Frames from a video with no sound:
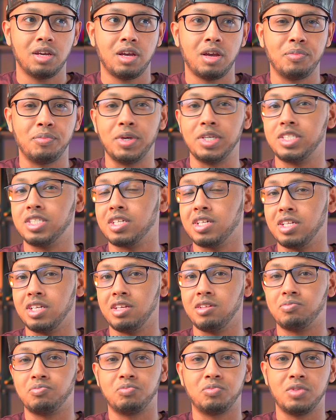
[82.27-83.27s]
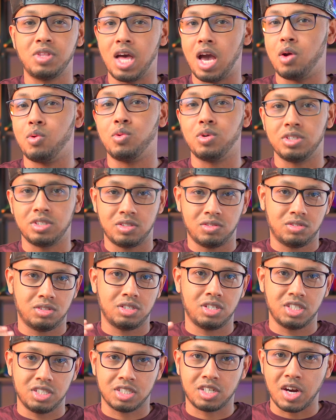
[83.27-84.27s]
And basically that was
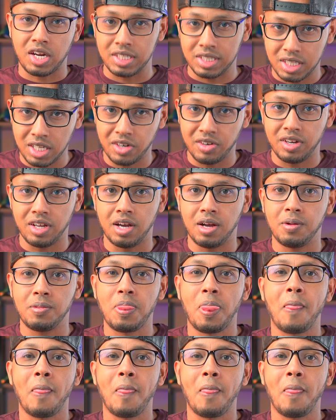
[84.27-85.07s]
his criteria.